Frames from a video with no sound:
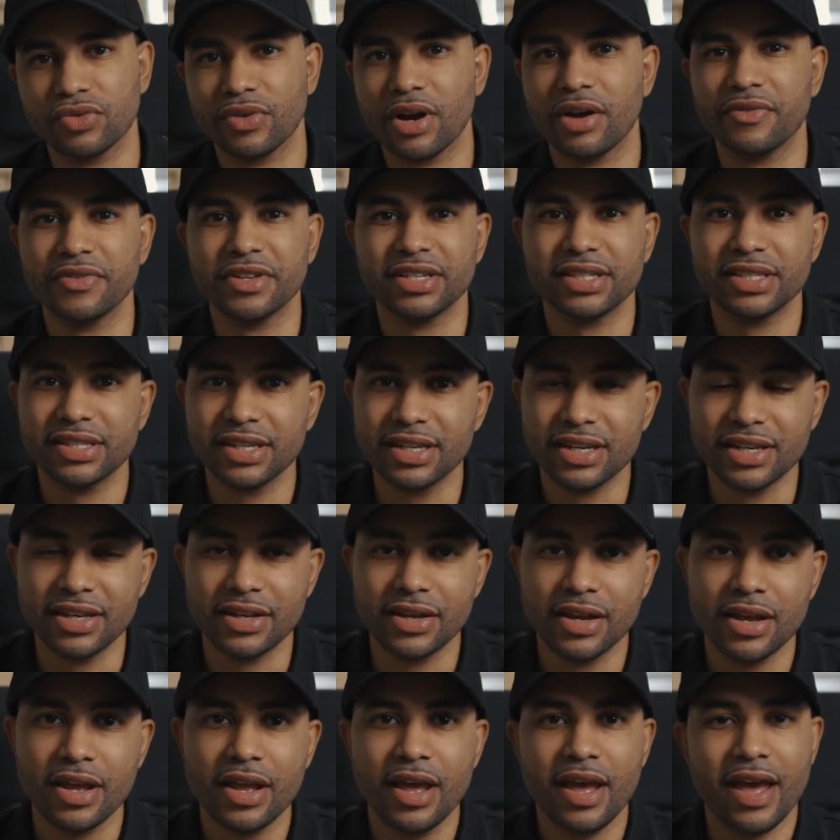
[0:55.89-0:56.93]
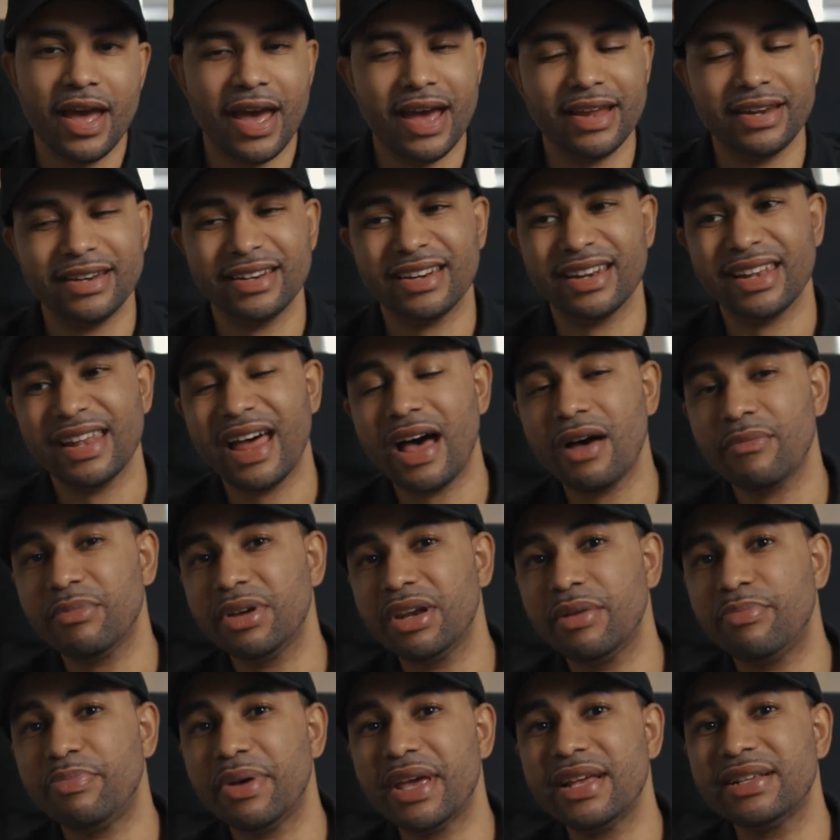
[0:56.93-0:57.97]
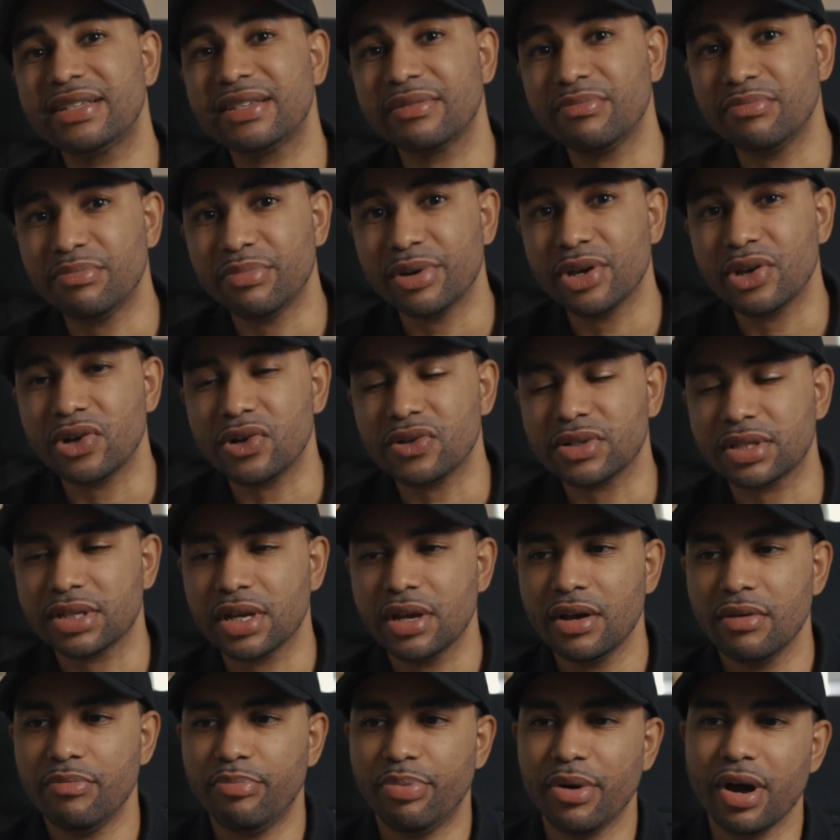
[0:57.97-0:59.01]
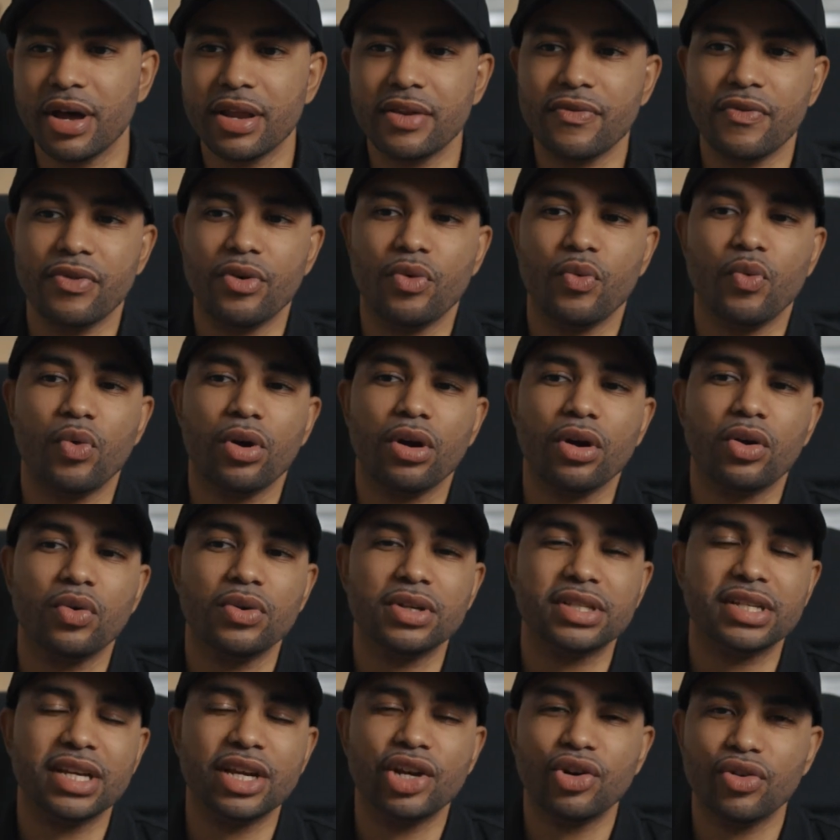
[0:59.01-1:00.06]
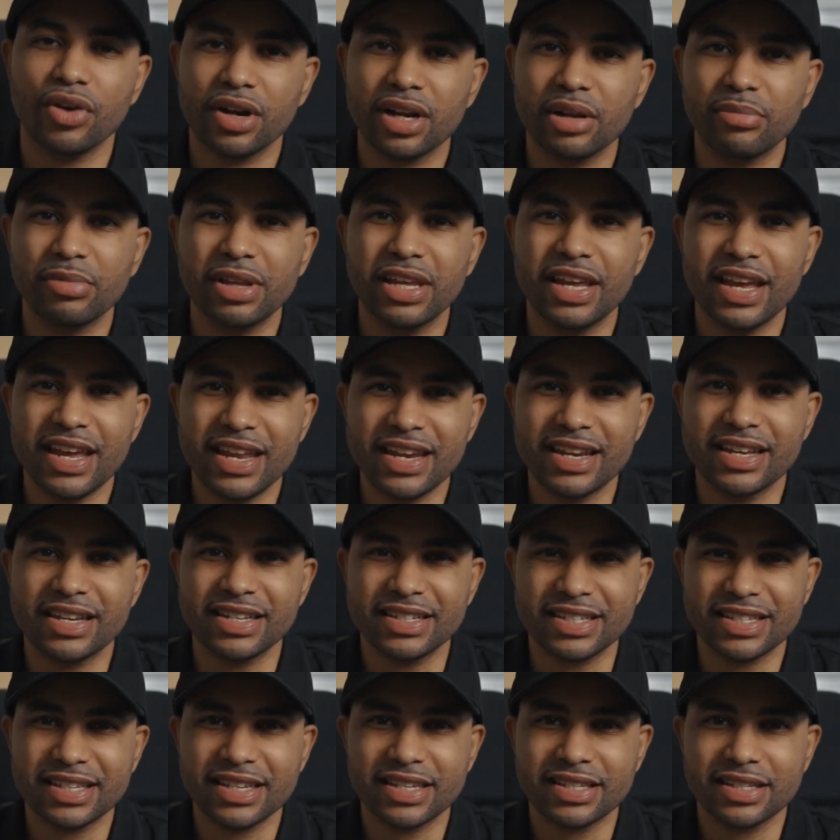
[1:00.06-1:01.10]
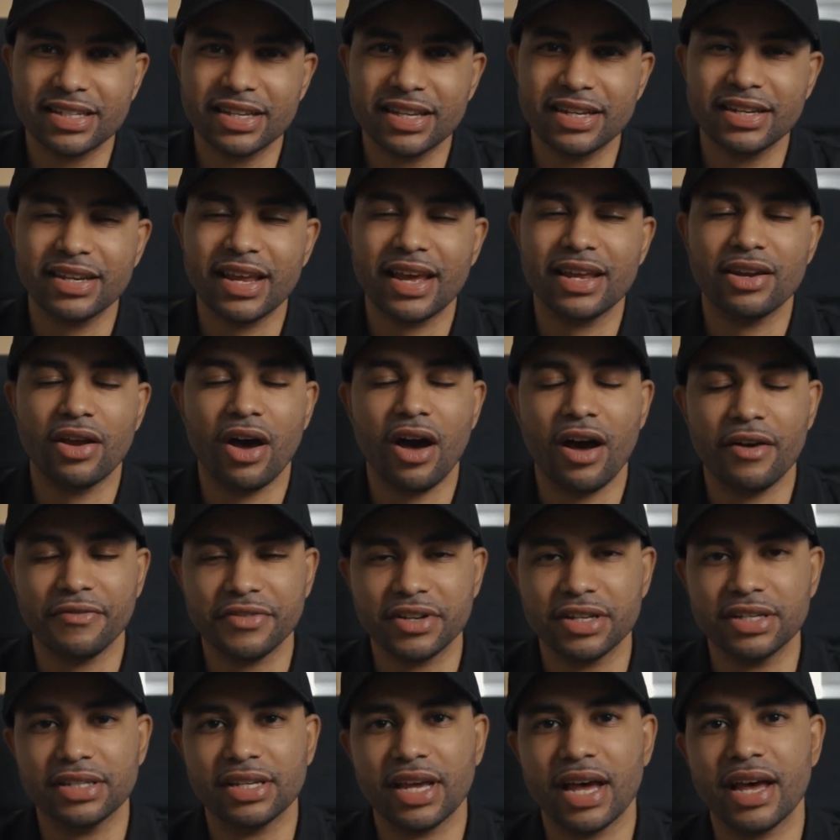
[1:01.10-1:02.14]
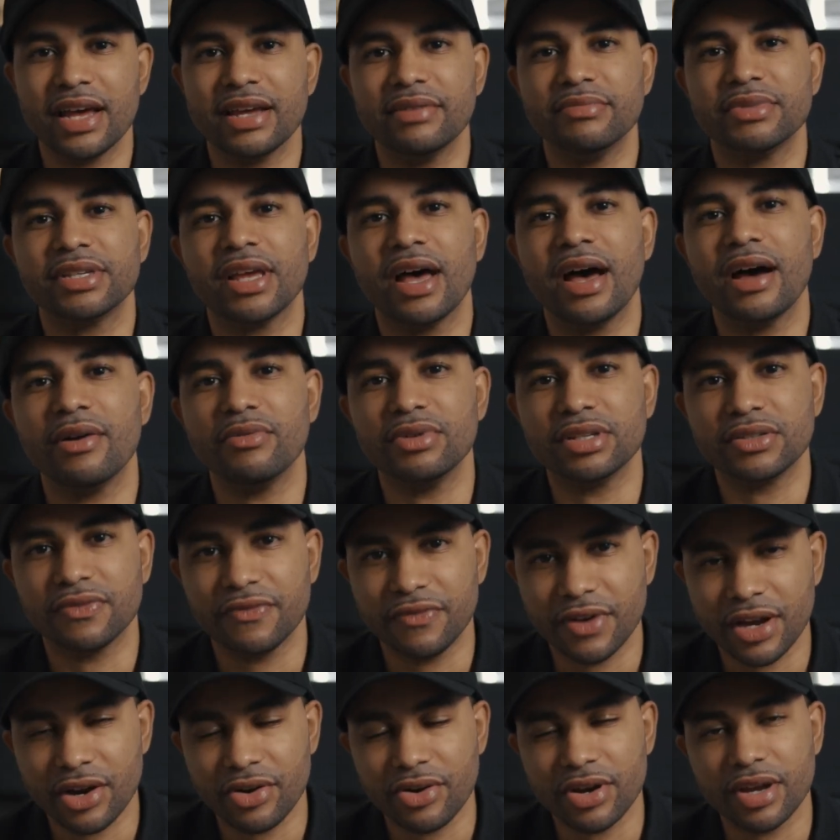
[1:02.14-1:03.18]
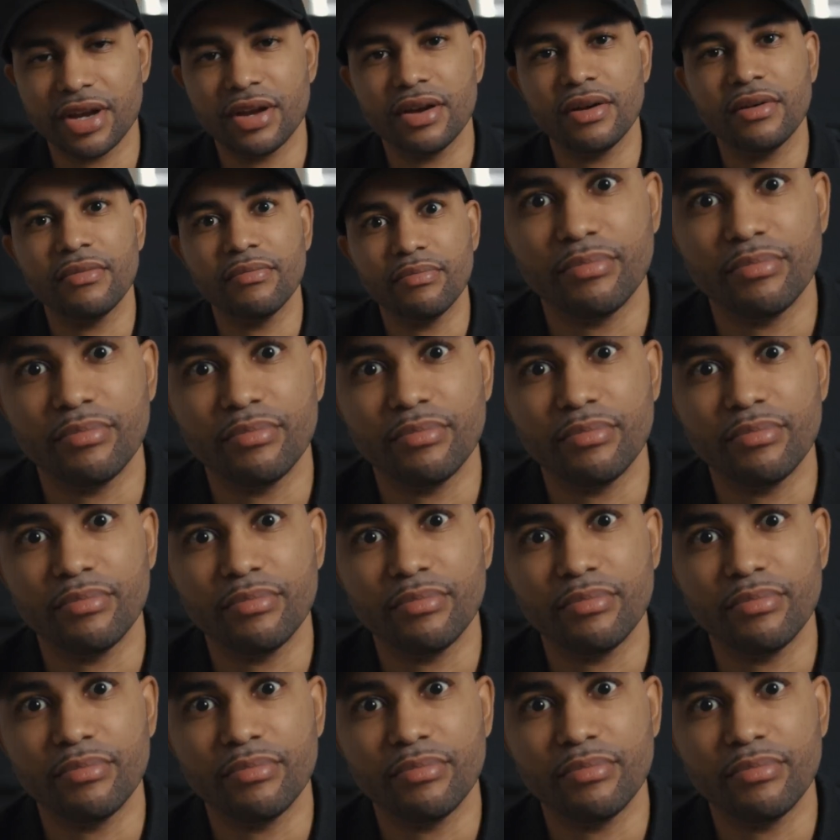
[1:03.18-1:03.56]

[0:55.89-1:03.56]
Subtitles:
around the city, and it allowed me to pay some bills, but the work was incredibly inconsistent, and oftentimes I was very